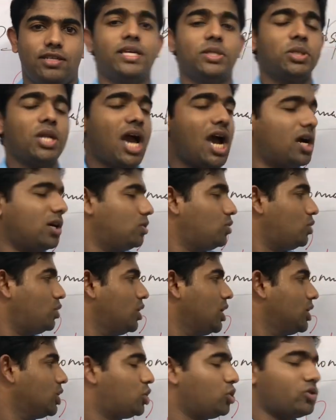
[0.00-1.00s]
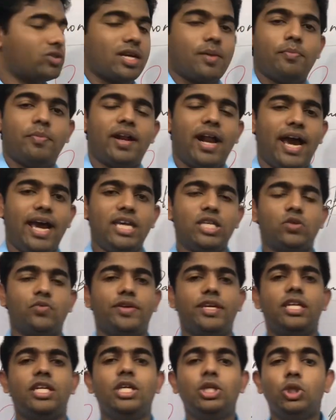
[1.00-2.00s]
Now, to summarize, we
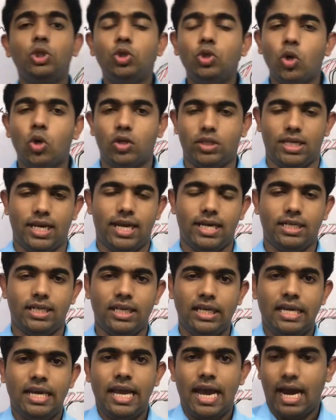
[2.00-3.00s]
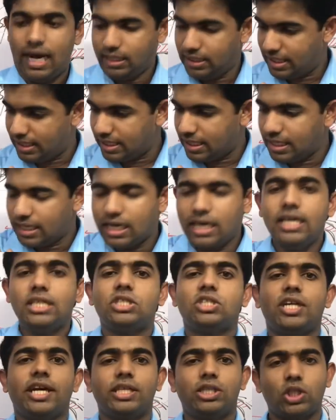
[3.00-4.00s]
need to know that at the early
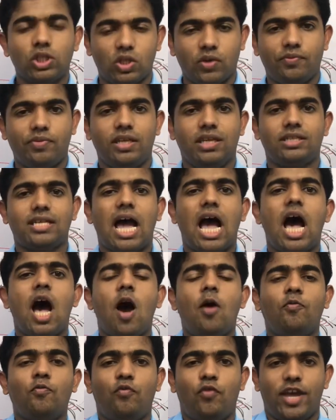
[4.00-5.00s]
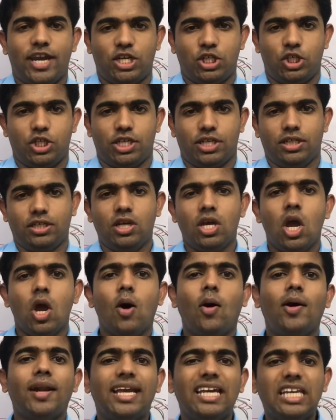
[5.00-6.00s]
stages of this arm flexion
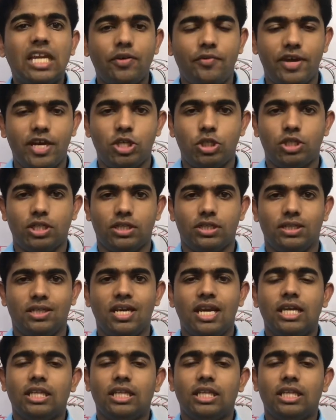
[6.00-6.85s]
or elevation,